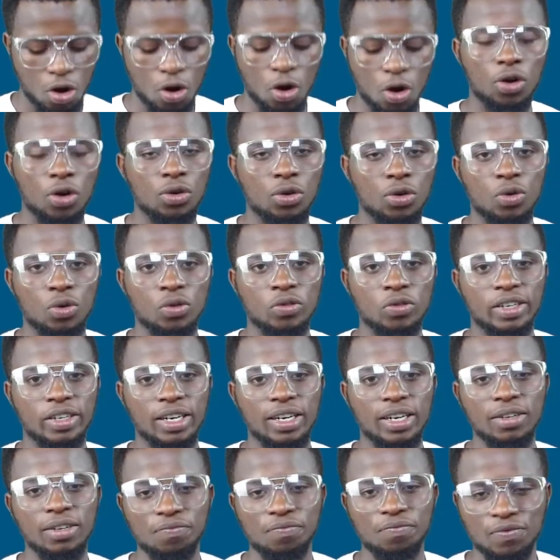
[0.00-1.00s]
all
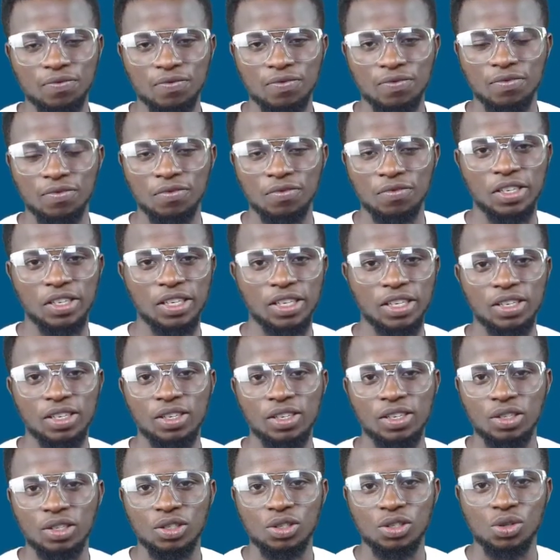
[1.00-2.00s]
over
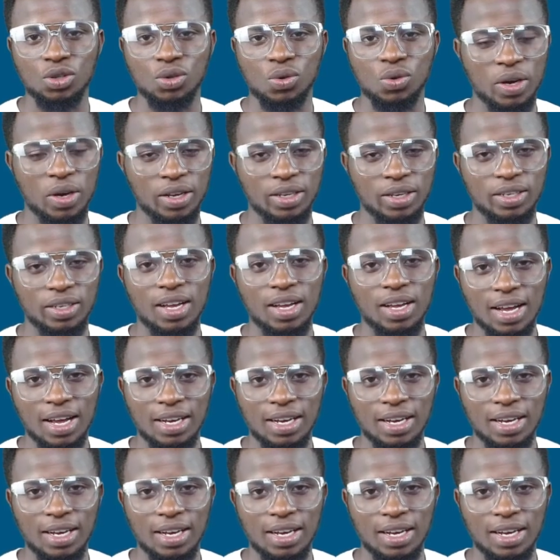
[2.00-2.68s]
v squared.